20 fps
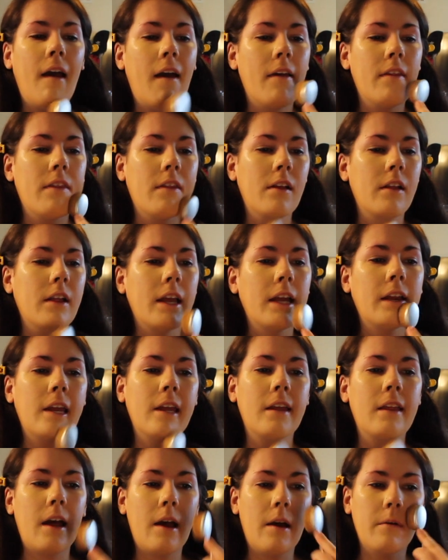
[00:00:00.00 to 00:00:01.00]
And the
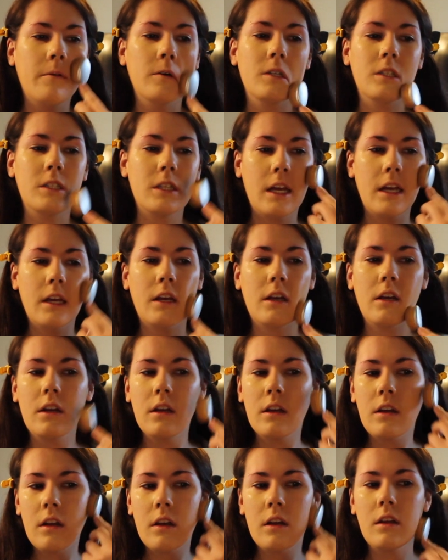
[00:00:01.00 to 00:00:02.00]
lady that was like,
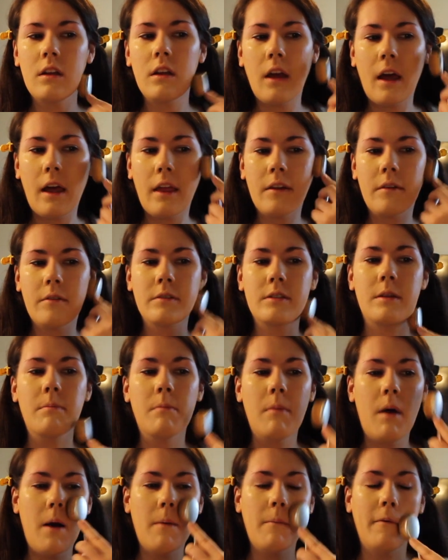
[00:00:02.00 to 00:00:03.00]
I think it was the
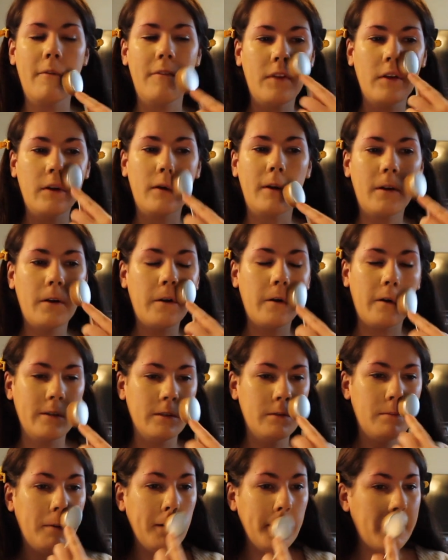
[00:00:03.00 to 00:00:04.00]
mom of the
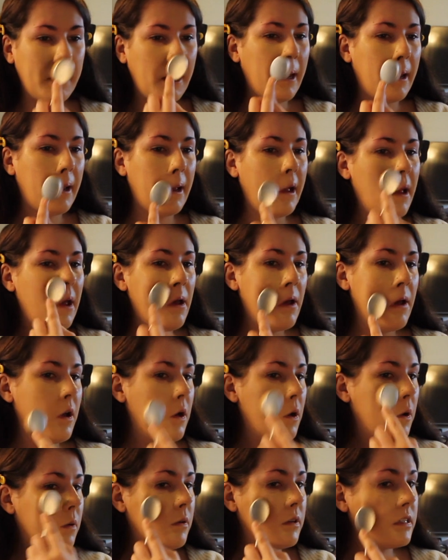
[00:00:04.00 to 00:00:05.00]
girl's birthday,
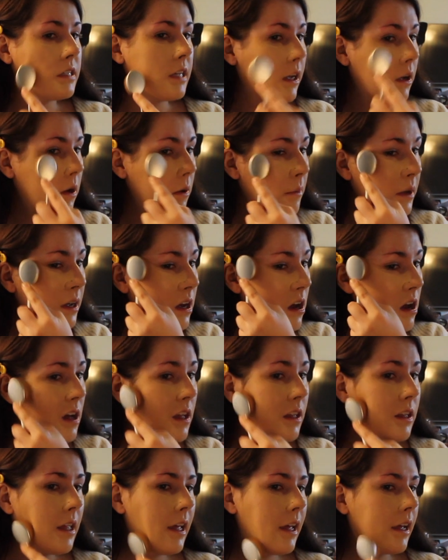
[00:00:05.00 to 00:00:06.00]
was like, oh my
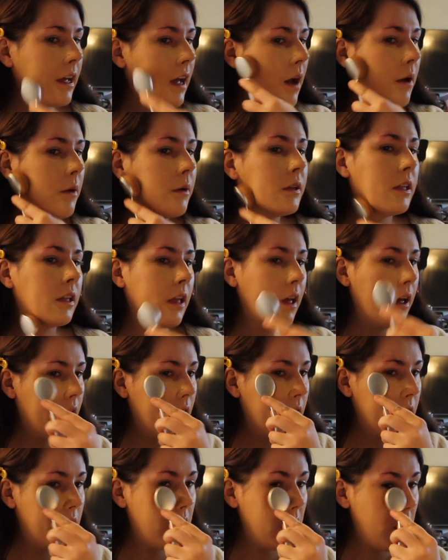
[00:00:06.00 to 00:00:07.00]
god, like I would
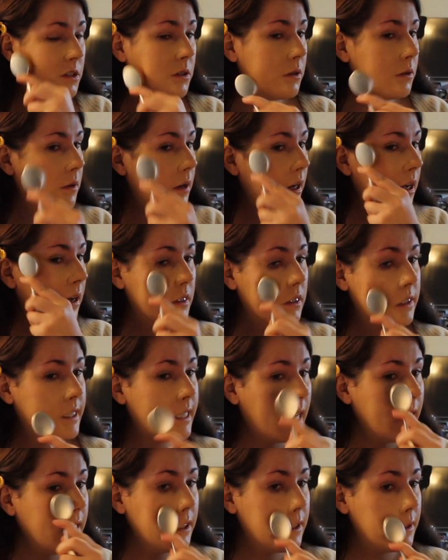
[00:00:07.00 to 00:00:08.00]
love to
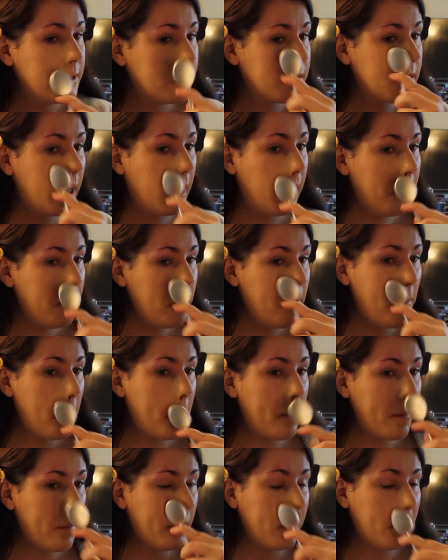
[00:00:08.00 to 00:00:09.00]
send you some
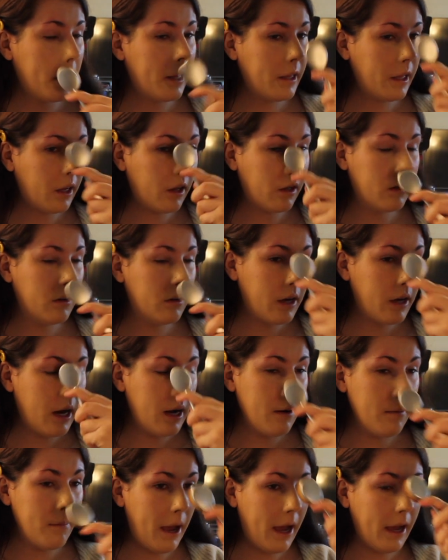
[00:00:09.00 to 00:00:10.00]
in like
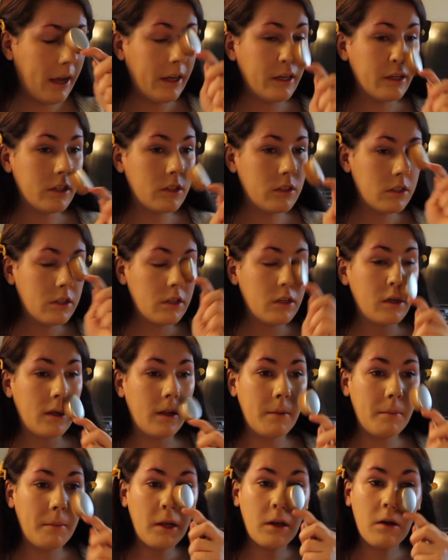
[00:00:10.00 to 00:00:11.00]
care package.
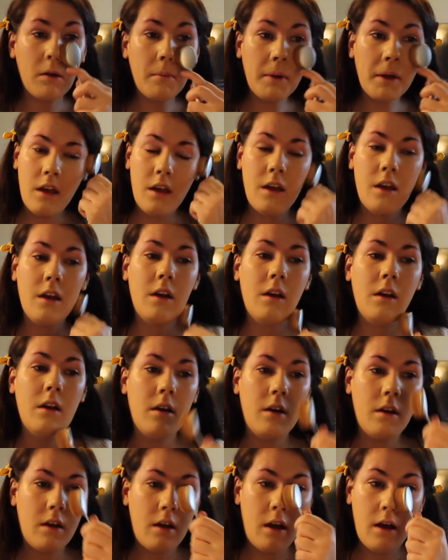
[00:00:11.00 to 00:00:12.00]
And I'm like, oh my,
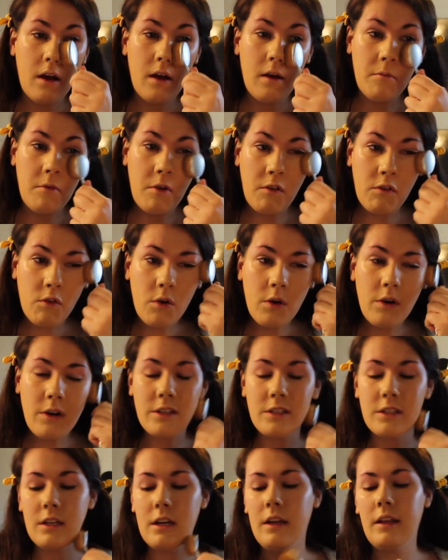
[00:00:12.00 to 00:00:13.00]
of
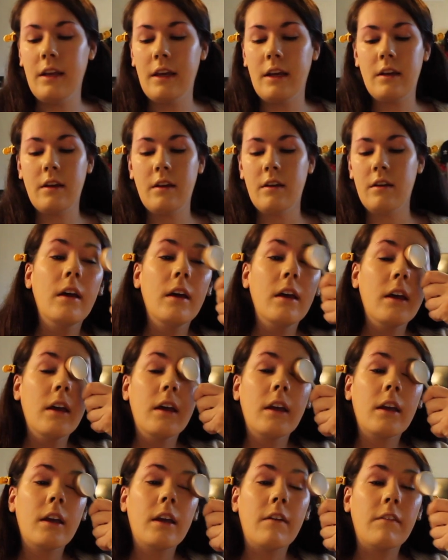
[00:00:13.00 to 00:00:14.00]
course. And I like
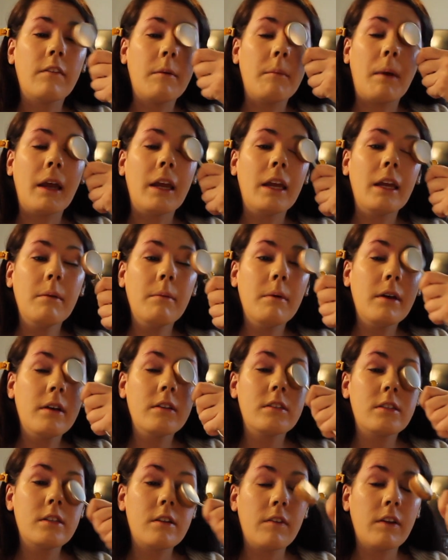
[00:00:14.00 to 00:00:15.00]
give her my email
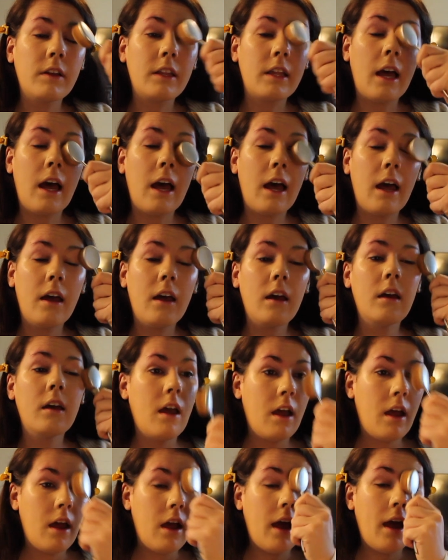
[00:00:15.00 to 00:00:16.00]
and stuff like that,
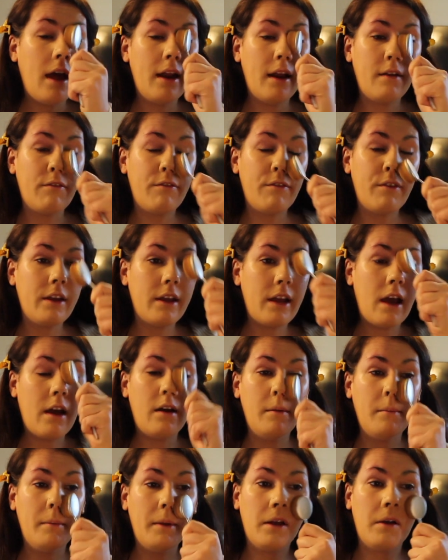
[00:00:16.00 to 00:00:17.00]
and I freak
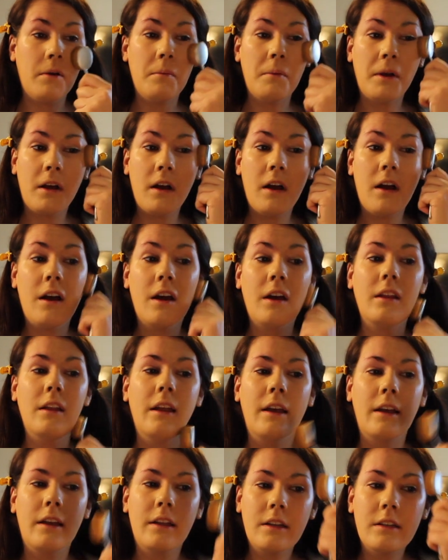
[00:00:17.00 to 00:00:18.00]
out. I'm like, oh my god,
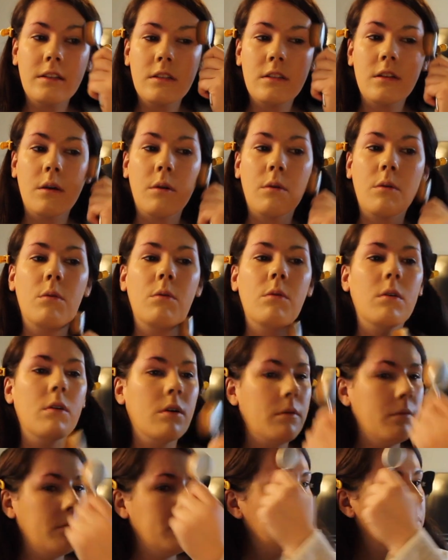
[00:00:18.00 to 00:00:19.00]
like this is so
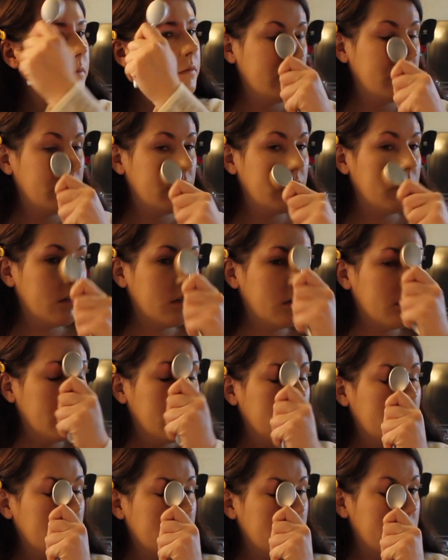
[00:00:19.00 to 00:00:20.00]
cool.
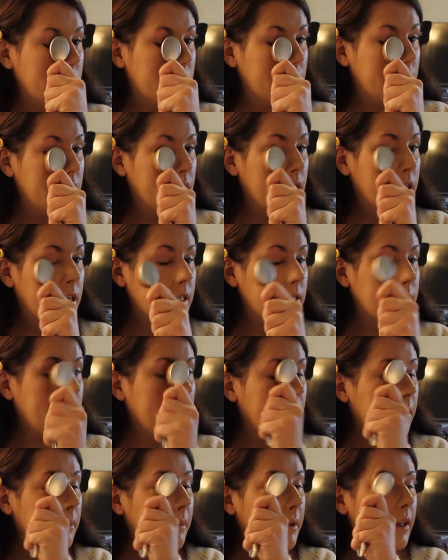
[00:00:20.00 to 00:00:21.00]
Or she gets my
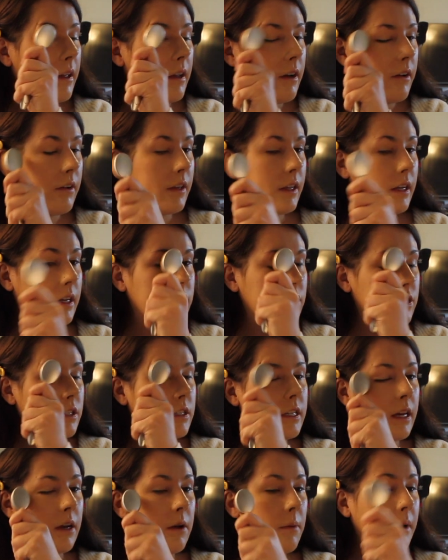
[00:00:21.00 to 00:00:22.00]
email and everything, and
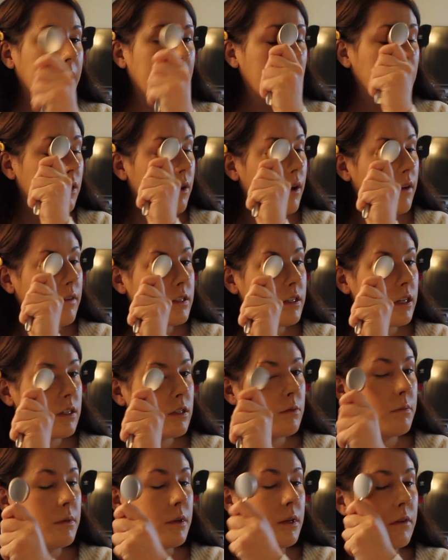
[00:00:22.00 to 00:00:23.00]
she's like, oh my god, you have
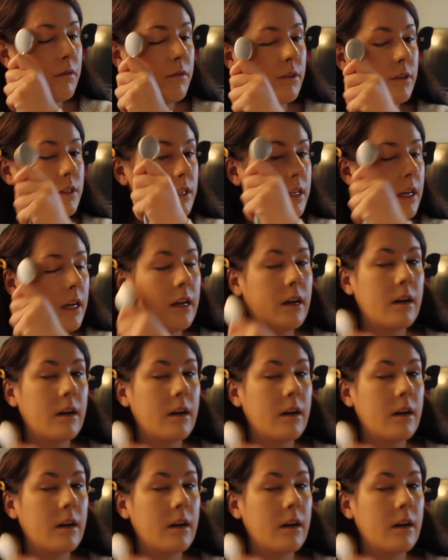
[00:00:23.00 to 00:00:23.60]
such beautiful skin.